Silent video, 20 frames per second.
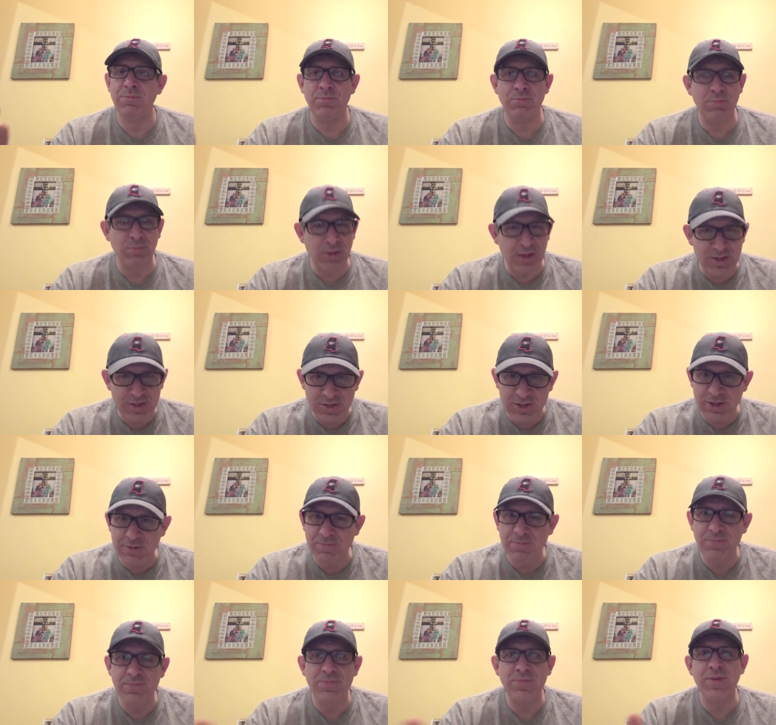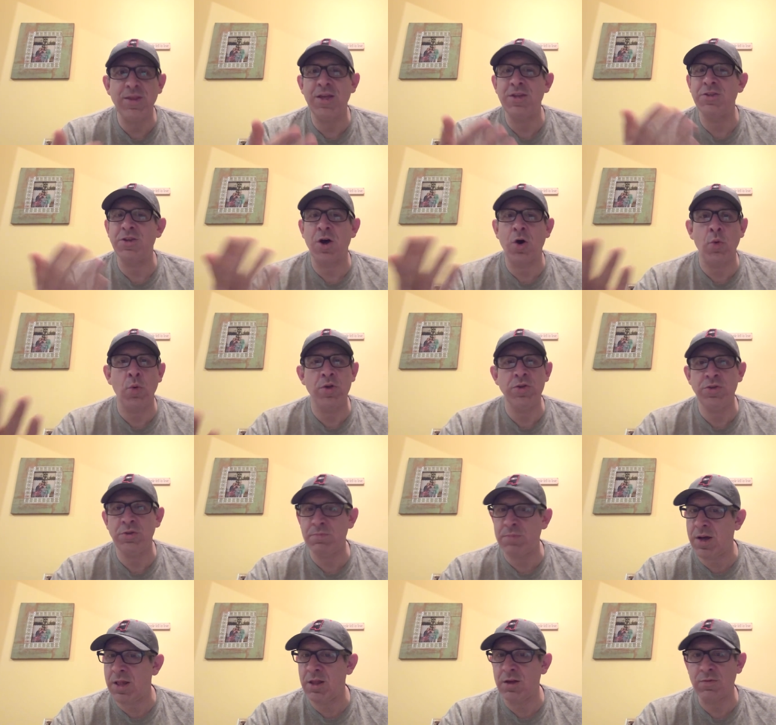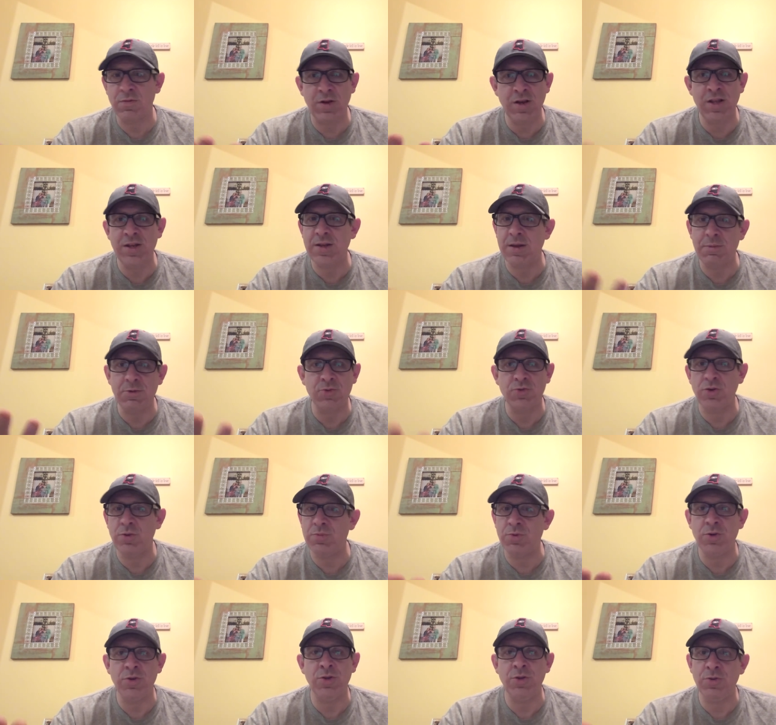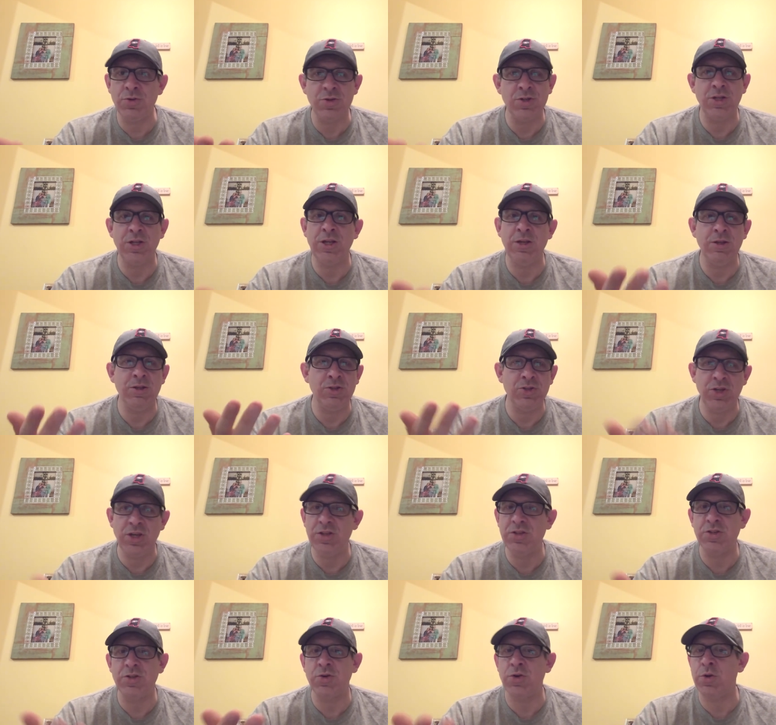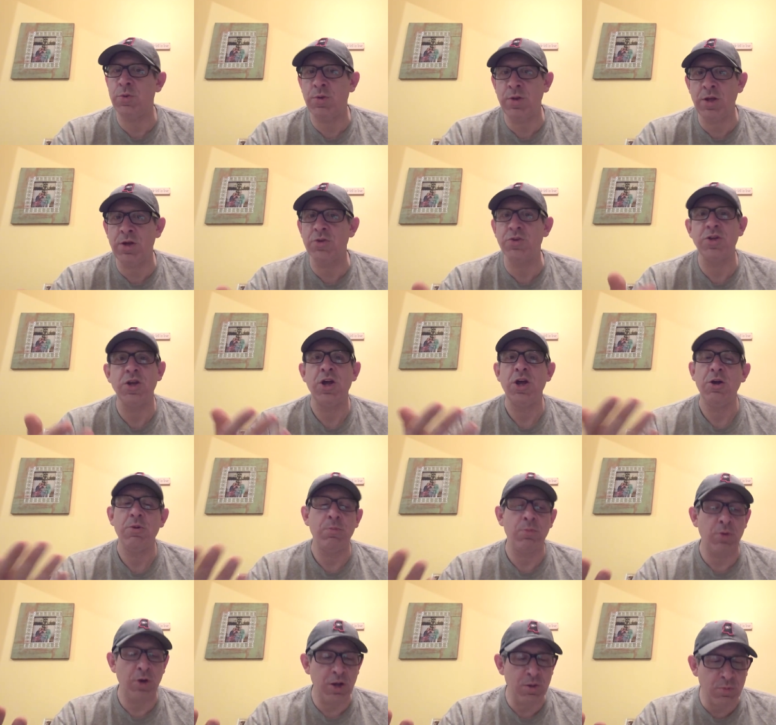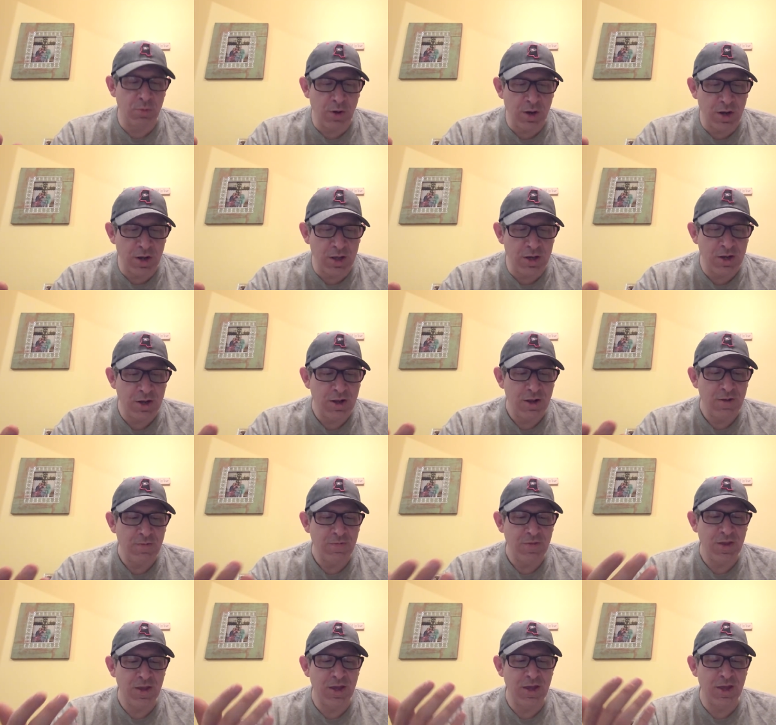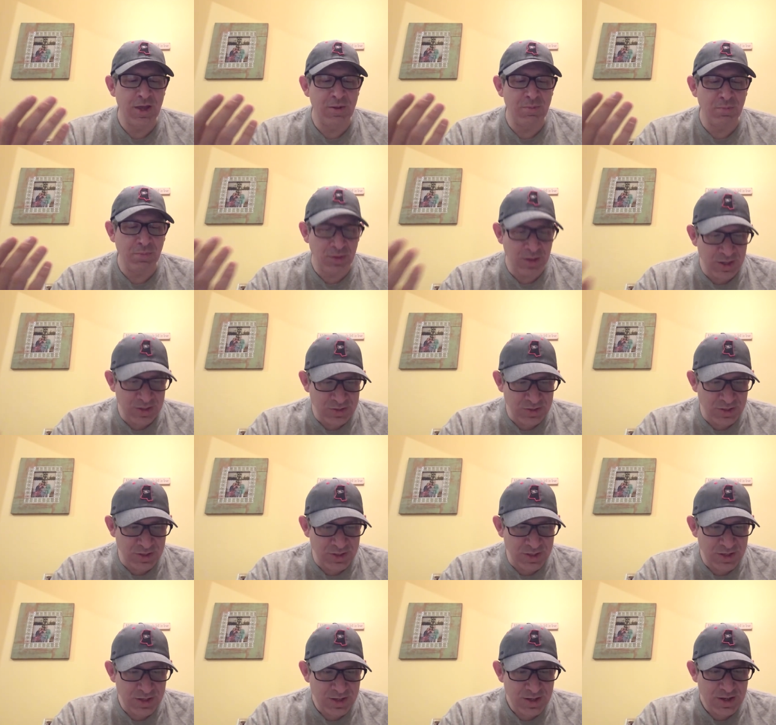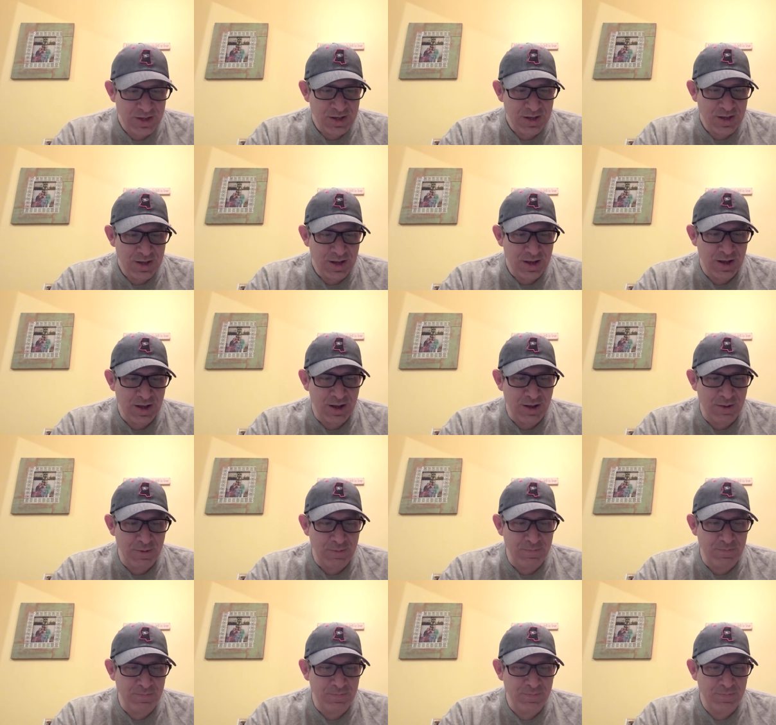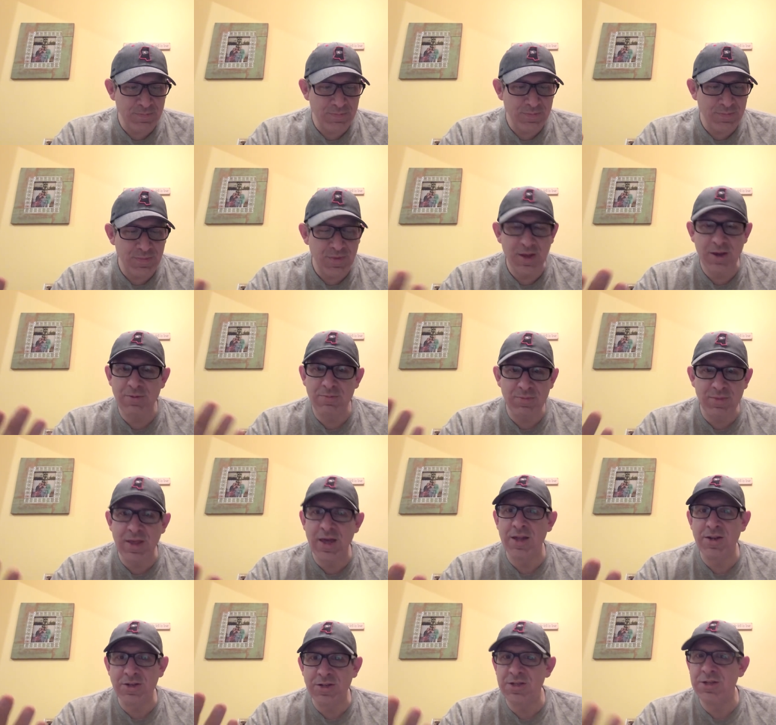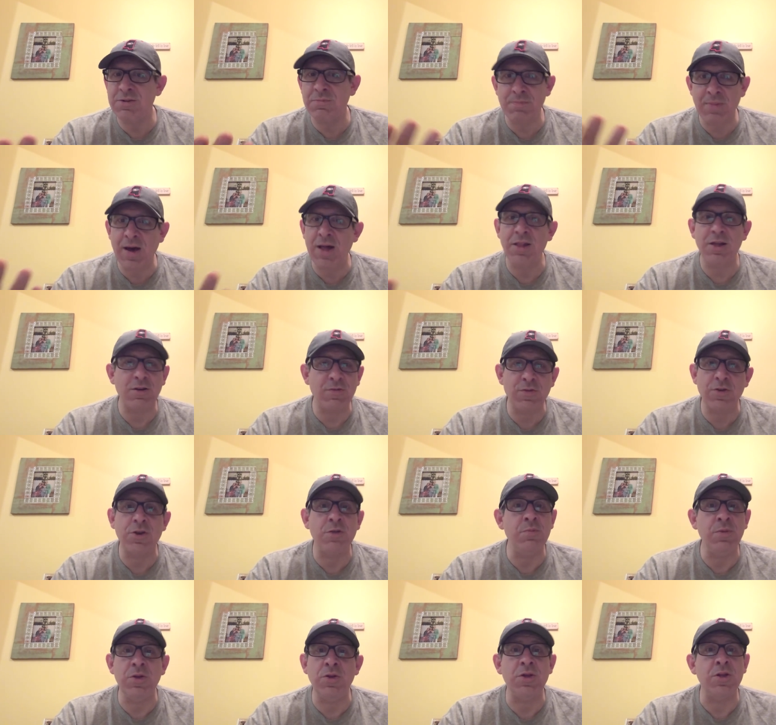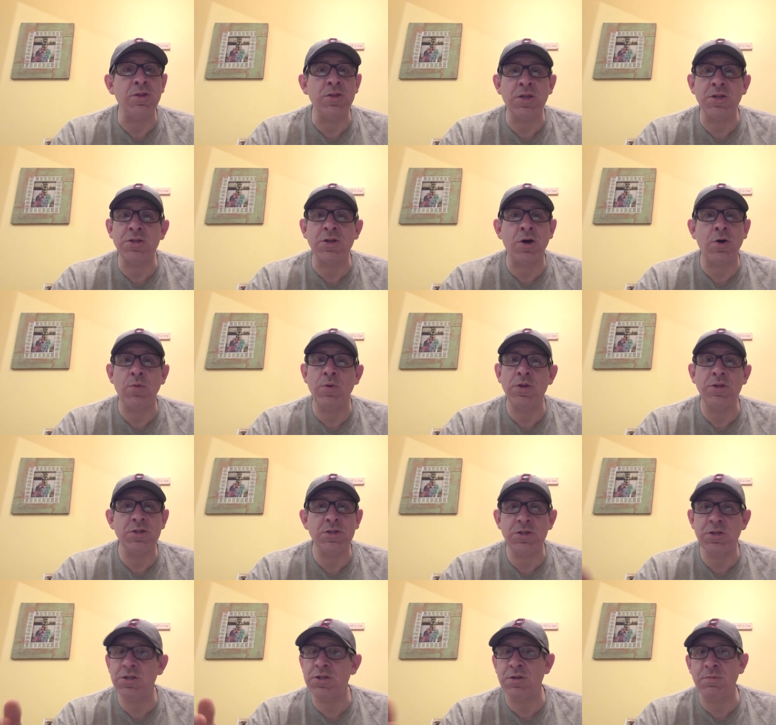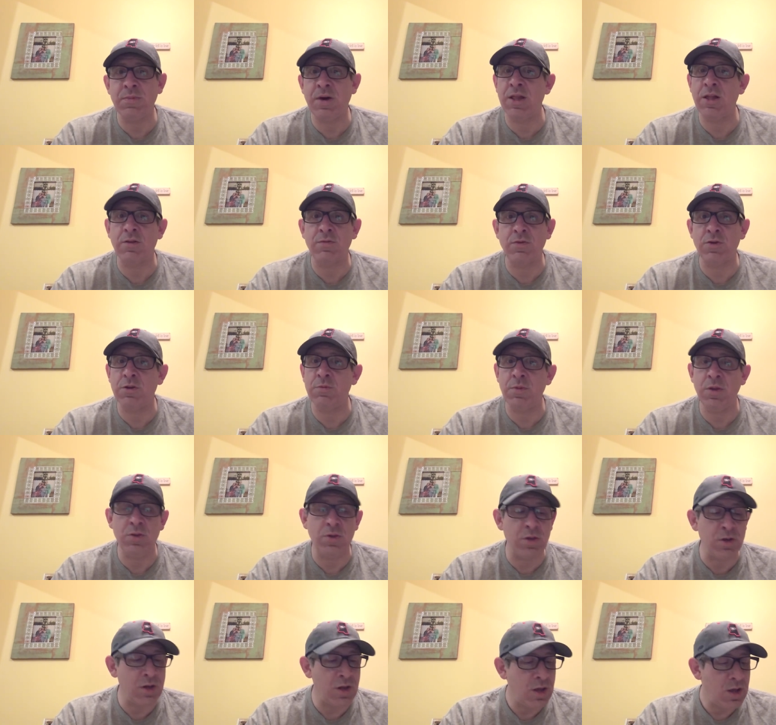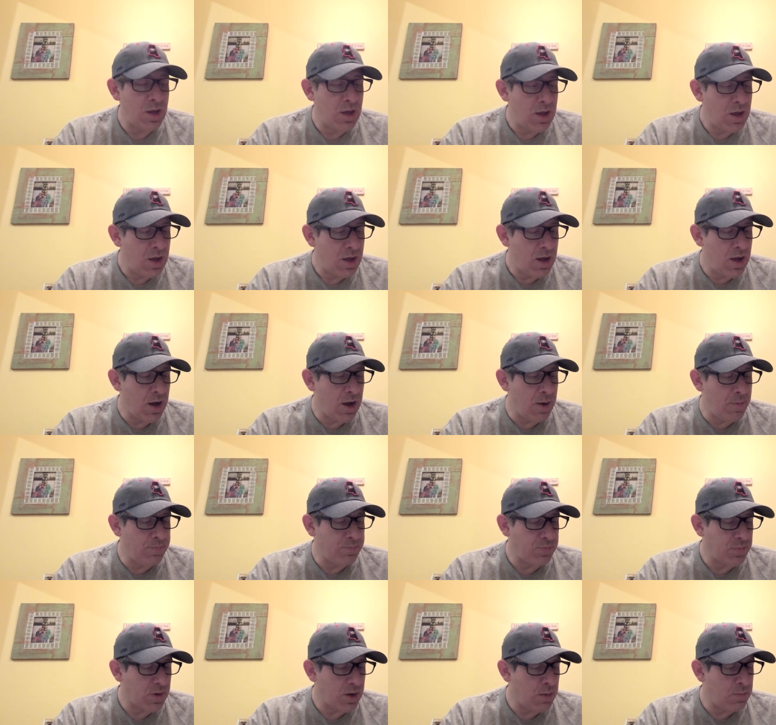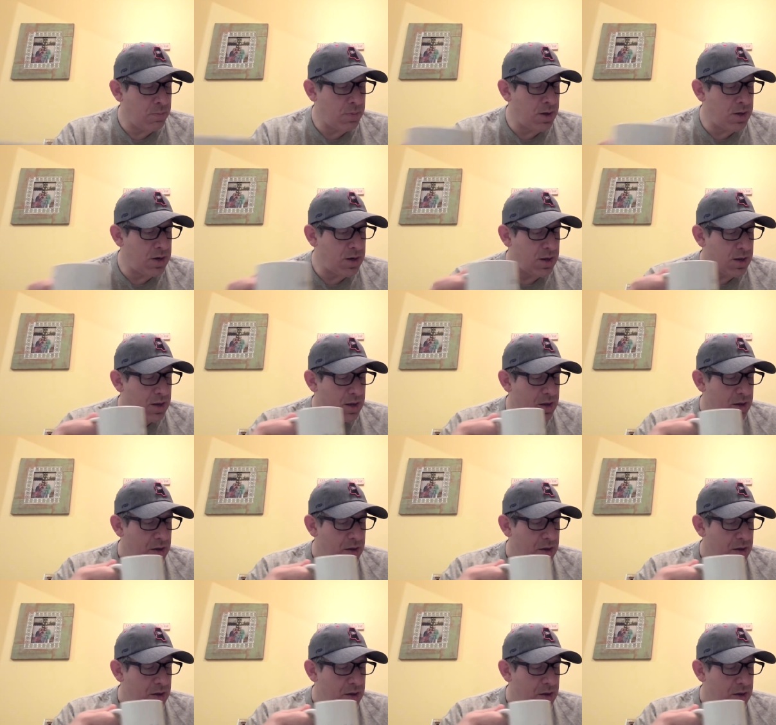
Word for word: blessed it, that's always symbolic. Anytime in Scripture you see Jesus or anyone else break bread and, and bless it, um, that's symbolic for communion. That's always symbolic for communion. Um, but